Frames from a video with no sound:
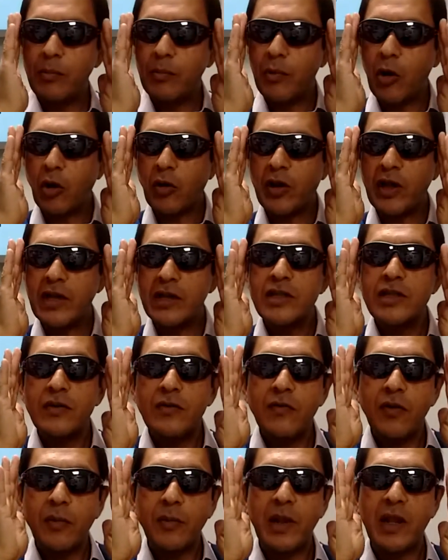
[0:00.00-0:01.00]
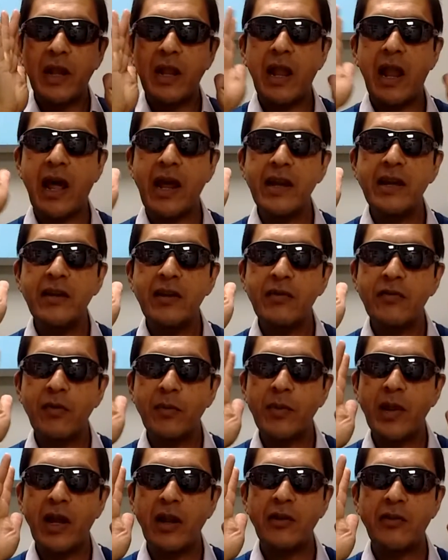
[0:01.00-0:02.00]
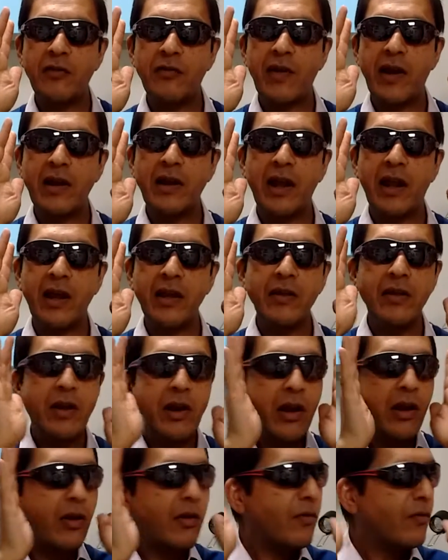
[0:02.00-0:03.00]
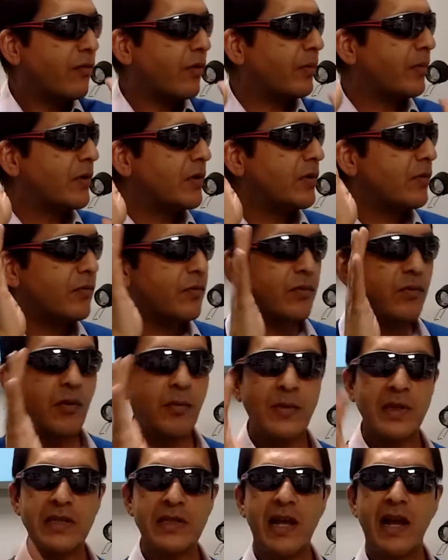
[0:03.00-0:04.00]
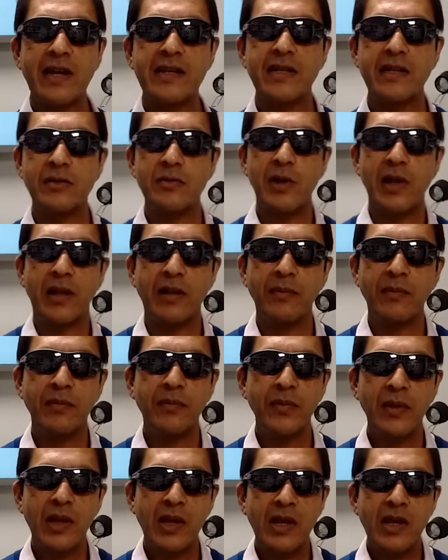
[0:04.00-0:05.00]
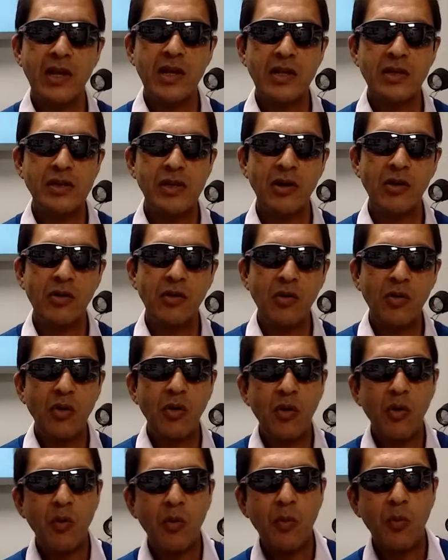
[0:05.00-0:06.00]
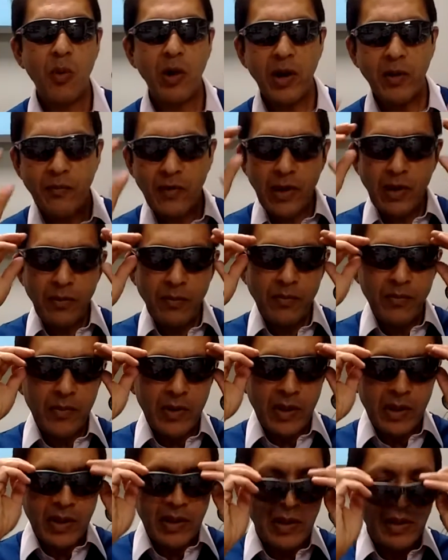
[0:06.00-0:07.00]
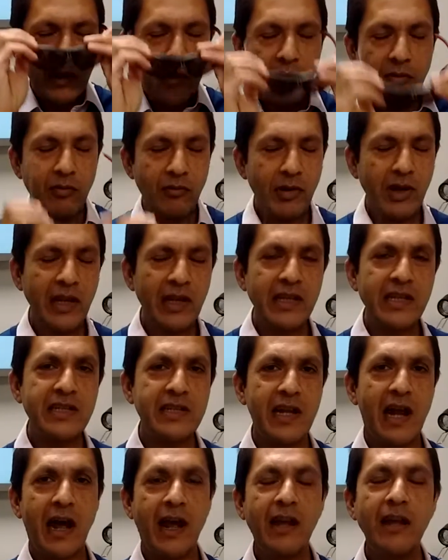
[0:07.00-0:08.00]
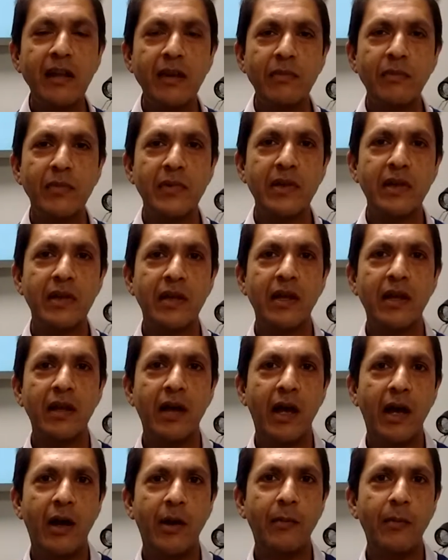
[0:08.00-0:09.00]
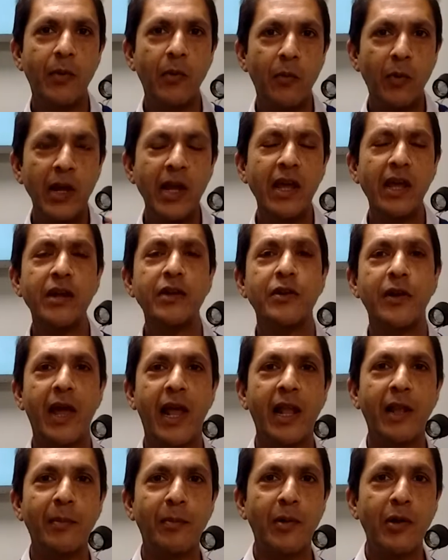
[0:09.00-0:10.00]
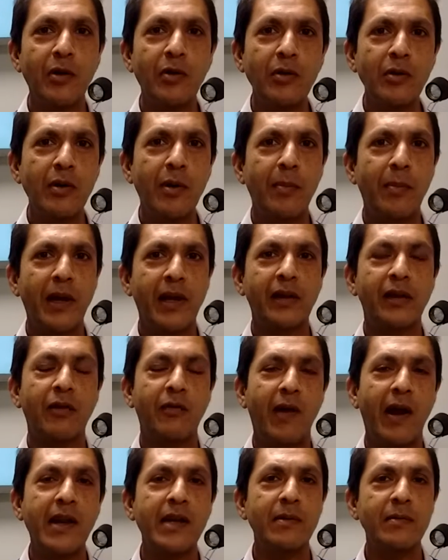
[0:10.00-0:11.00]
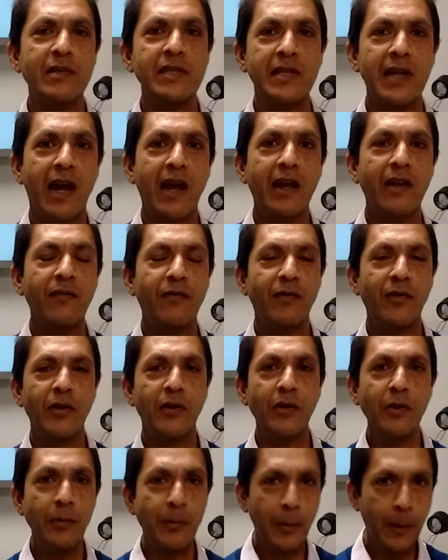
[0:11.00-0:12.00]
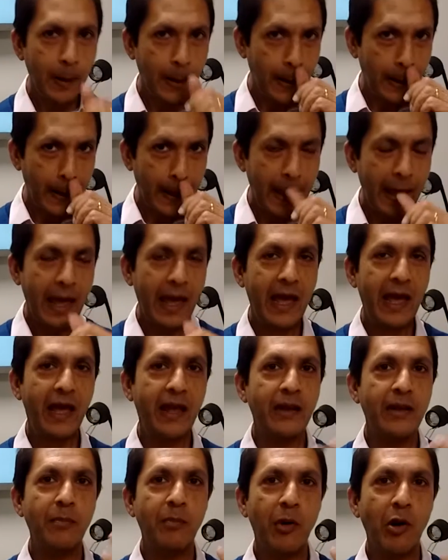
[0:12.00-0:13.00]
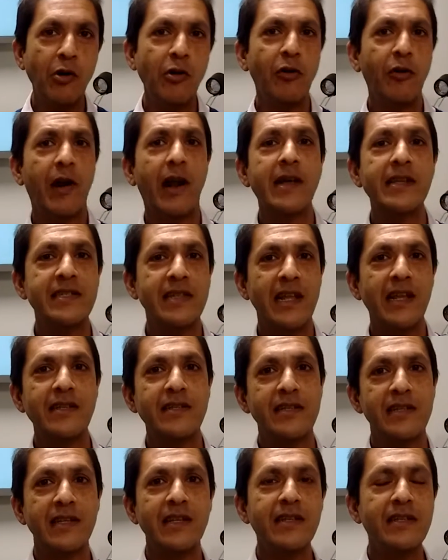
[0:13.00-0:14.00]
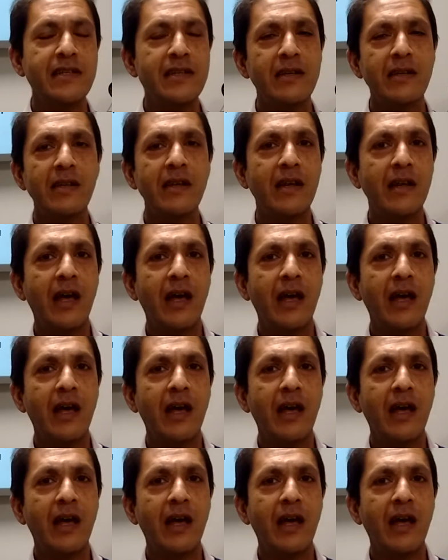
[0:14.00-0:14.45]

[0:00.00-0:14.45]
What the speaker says: blockage from the light, from the ultraviolet light, from the sides as well. So whatever really style, we're here to help you pick the right style for you, and polarized lenses